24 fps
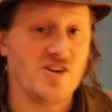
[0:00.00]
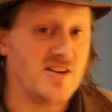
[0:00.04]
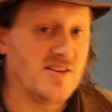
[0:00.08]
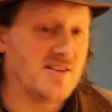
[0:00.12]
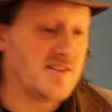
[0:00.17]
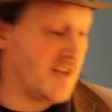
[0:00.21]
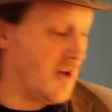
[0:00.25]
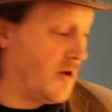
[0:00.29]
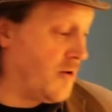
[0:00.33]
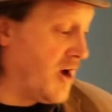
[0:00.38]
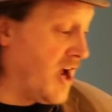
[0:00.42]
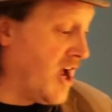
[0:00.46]
And
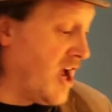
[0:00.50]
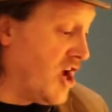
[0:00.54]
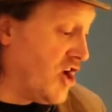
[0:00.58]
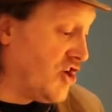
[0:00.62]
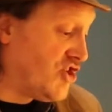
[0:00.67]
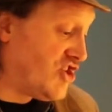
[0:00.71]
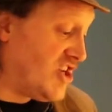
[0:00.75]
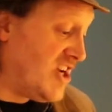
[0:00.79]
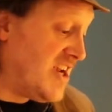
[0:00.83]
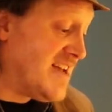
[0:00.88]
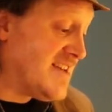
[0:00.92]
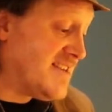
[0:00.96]
so
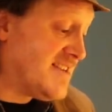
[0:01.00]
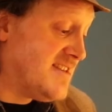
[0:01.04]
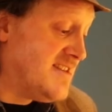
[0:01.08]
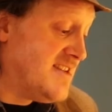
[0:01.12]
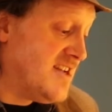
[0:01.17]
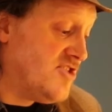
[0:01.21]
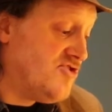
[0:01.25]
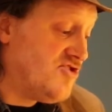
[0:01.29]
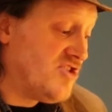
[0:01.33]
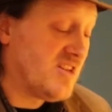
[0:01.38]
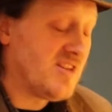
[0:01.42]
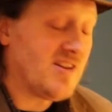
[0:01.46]
she has
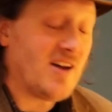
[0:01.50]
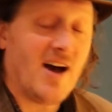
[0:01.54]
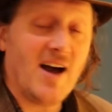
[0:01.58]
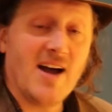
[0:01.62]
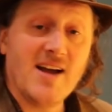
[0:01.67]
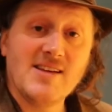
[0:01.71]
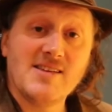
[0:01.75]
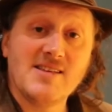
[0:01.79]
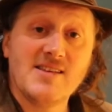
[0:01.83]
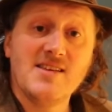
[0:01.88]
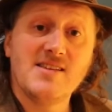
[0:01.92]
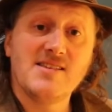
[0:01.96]

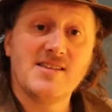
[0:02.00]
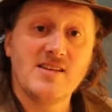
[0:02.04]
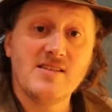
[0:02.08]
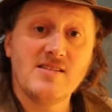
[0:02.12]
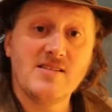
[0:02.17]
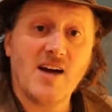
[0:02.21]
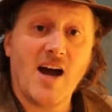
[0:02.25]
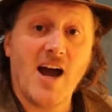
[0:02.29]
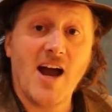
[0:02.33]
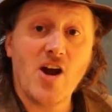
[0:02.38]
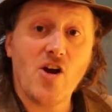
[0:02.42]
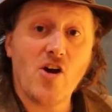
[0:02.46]
digitized this
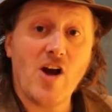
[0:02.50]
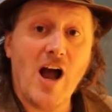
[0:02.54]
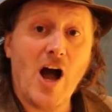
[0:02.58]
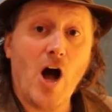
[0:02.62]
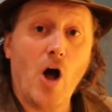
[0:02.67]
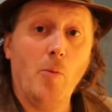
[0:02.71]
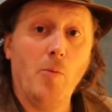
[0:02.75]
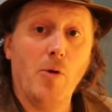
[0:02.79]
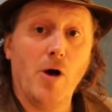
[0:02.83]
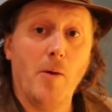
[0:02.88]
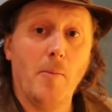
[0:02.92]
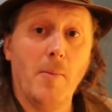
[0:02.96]
entire
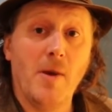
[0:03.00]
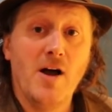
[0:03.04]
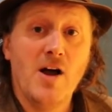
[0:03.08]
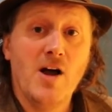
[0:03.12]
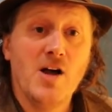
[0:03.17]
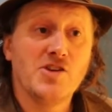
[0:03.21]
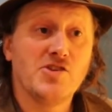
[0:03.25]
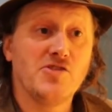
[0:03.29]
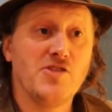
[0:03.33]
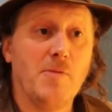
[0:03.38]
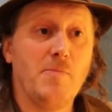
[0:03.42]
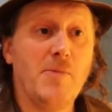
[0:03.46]
album
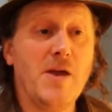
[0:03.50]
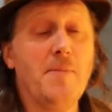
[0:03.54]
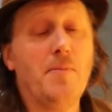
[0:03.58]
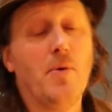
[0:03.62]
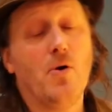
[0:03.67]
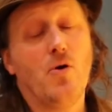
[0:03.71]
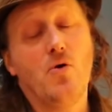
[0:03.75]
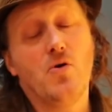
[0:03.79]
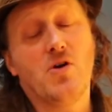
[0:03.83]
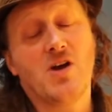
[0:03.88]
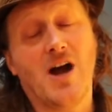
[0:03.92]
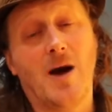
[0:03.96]
so that people
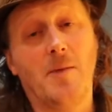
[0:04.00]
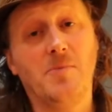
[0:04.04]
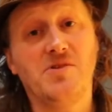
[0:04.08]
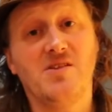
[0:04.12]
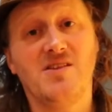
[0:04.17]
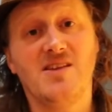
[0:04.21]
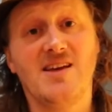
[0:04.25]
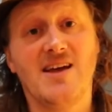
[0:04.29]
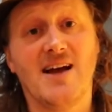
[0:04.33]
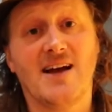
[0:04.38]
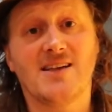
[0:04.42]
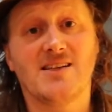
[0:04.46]
who come to
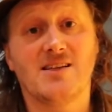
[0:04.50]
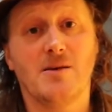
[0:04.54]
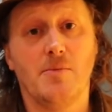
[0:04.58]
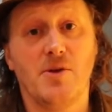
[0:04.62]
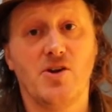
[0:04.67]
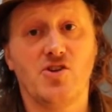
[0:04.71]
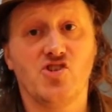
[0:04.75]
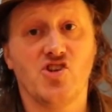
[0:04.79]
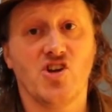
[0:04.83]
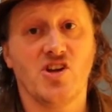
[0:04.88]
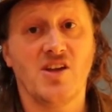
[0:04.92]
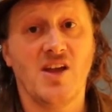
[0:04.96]
the
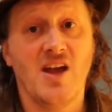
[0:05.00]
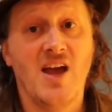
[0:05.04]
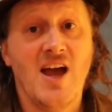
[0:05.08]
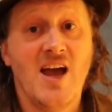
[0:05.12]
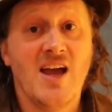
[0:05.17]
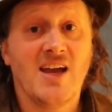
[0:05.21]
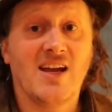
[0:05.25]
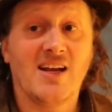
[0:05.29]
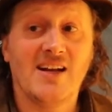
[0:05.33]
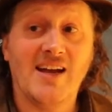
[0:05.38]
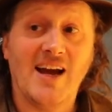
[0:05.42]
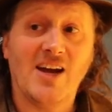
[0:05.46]
exhibition
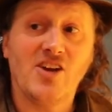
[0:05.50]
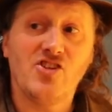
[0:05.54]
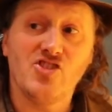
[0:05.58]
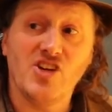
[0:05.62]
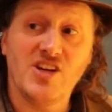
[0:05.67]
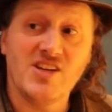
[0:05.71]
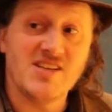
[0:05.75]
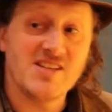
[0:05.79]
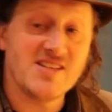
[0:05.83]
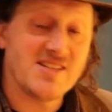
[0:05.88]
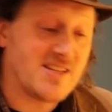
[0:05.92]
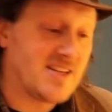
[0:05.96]
can
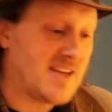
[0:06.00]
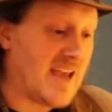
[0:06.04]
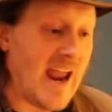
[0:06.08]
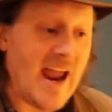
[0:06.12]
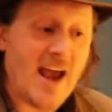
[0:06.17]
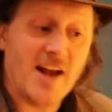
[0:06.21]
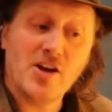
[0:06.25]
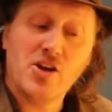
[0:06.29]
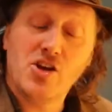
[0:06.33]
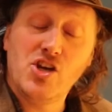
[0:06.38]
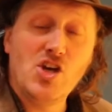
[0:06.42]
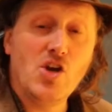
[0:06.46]
actually
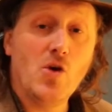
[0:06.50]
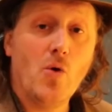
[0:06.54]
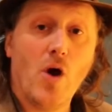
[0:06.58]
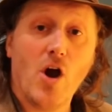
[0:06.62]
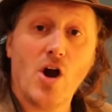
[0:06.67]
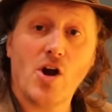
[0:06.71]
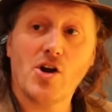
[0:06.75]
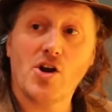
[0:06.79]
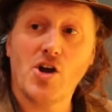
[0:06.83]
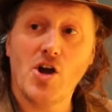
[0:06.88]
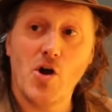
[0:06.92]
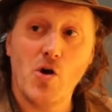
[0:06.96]
scan a
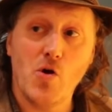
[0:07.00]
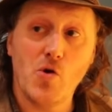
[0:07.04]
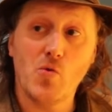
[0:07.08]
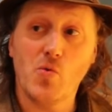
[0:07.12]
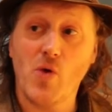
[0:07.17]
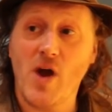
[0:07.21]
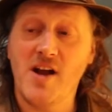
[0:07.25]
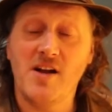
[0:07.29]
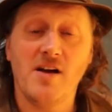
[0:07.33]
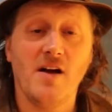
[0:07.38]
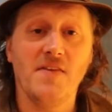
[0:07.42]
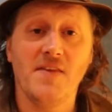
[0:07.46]
QR code
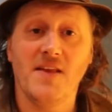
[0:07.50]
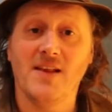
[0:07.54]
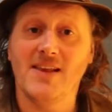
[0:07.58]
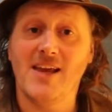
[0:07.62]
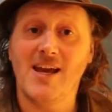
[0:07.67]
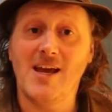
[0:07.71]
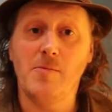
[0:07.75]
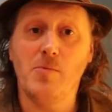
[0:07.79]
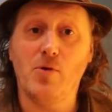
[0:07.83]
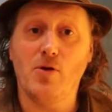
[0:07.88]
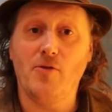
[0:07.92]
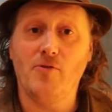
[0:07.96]
right on the
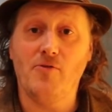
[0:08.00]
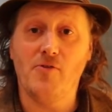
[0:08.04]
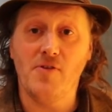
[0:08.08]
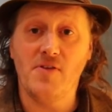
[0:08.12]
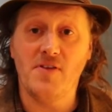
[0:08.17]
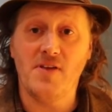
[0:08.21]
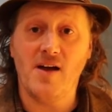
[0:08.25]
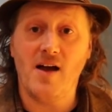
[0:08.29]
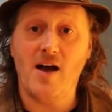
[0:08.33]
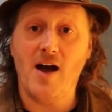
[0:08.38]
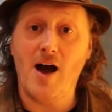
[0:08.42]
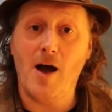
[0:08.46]
label for
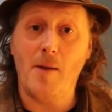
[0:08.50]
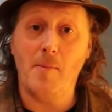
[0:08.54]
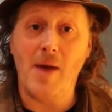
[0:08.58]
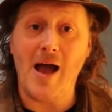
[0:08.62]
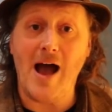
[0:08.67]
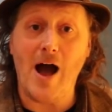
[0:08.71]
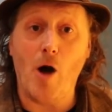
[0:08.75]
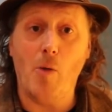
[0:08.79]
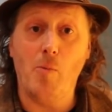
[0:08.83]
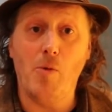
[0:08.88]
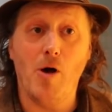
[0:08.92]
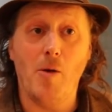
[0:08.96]
the
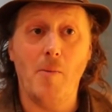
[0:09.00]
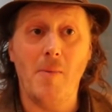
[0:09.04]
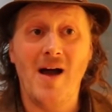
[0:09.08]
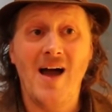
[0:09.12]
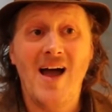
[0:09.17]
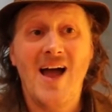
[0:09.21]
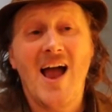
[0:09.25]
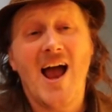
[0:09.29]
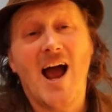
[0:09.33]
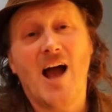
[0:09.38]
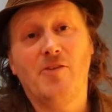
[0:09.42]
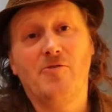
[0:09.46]
album
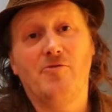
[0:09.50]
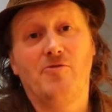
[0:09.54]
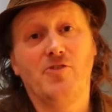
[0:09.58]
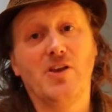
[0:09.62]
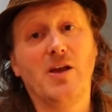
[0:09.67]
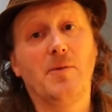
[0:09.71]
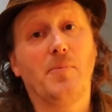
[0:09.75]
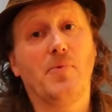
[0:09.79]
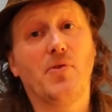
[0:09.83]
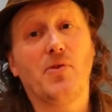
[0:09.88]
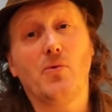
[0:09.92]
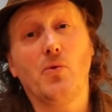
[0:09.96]
and
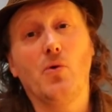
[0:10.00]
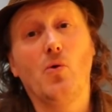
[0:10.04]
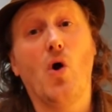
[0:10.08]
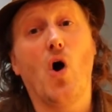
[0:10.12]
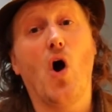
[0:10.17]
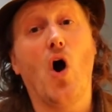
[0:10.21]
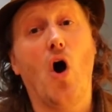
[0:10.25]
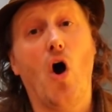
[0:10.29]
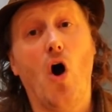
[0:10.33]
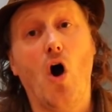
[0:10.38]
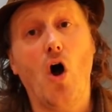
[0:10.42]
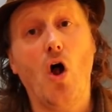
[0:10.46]
flip
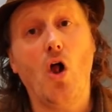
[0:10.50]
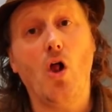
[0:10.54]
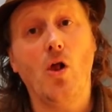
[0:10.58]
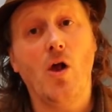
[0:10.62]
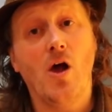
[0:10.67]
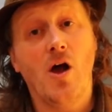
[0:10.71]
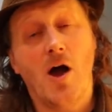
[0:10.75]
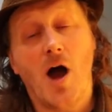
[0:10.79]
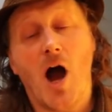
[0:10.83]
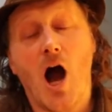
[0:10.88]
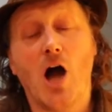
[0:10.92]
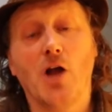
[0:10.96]
through
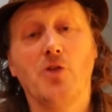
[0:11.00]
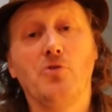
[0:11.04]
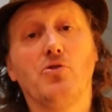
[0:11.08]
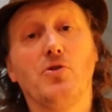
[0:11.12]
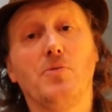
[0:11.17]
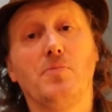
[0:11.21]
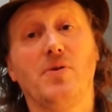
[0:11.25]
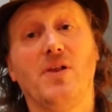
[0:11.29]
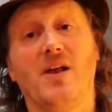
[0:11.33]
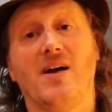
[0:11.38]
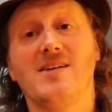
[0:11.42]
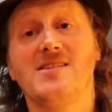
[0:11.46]
all
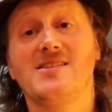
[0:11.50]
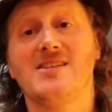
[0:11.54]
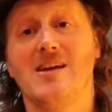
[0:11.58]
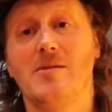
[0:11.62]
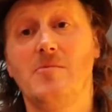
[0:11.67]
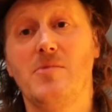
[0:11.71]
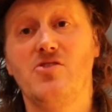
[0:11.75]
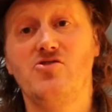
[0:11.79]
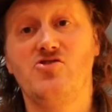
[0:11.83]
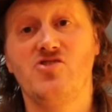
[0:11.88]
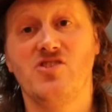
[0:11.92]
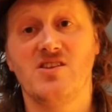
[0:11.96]
100+
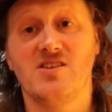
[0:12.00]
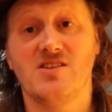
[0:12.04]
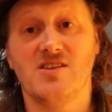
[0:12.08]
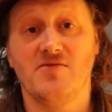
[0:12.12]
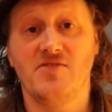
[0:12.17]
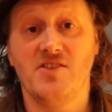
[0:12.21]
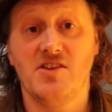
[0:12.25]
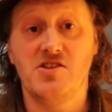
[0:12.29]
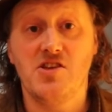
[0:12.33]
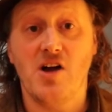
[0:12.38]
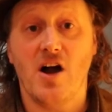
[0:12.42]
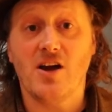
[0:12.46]
images
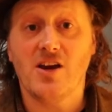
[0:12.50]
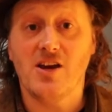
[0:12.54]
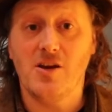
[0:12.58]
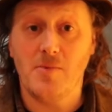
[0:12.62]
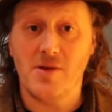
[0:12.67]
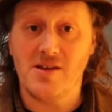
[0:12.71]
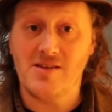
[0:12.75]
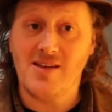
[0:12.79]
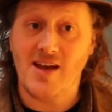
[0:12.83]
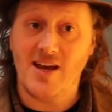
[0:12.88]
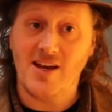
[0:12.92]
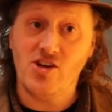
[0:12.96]
of the
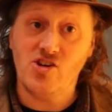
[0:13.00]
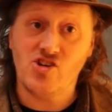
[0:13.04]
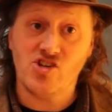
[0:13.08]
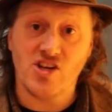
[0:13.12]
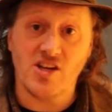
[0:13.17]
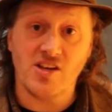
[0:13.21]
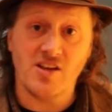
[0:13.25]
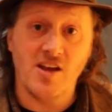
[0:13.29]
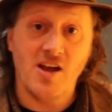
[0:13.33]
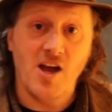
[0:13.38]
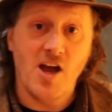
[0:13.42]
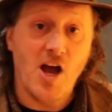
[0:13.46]

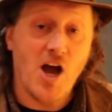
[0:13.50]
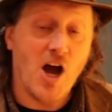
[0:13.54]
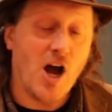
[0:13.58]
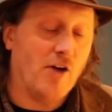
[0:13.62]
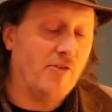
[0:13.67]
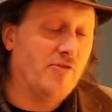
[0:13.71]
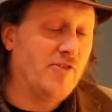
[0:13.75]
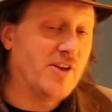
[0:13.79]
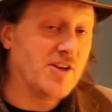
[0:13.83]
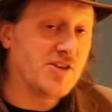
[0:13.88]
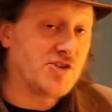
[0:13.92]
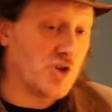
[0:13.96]
documentation
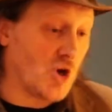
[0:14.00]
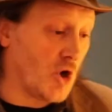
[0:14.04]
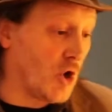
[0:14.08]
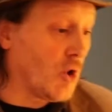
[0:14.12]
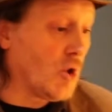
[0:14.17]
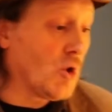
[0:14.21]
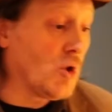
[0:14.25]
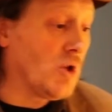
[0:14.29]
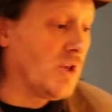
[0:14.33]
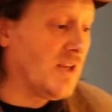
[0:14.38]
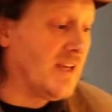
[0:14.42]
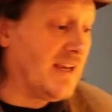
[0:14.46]
of this
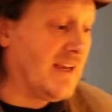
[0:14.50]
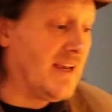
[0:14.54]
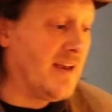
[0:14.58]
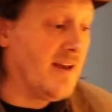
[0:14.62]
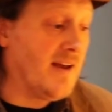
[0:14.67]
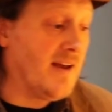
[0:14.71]
early